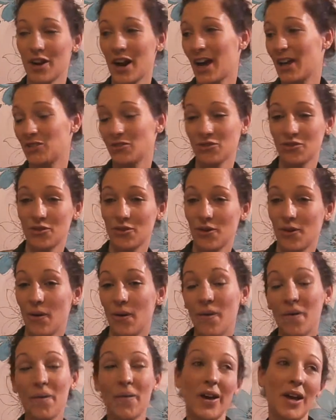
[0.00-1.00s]
I just thought,
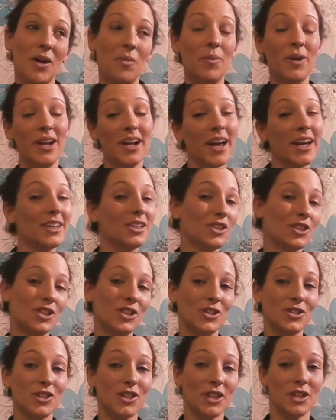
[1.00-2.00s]
oh, it'll be nice to
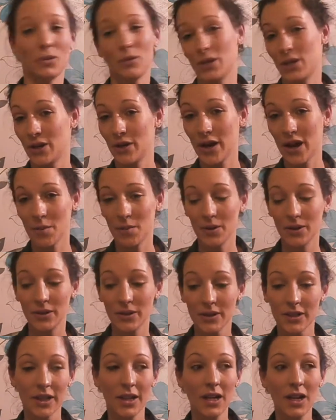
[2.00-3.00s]
use things with no
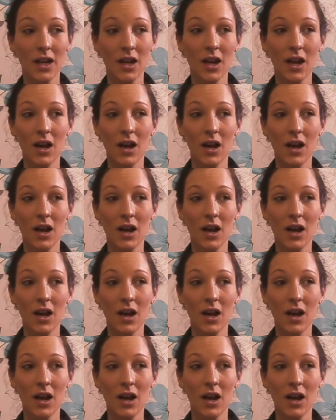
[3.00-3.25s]
chemicals in.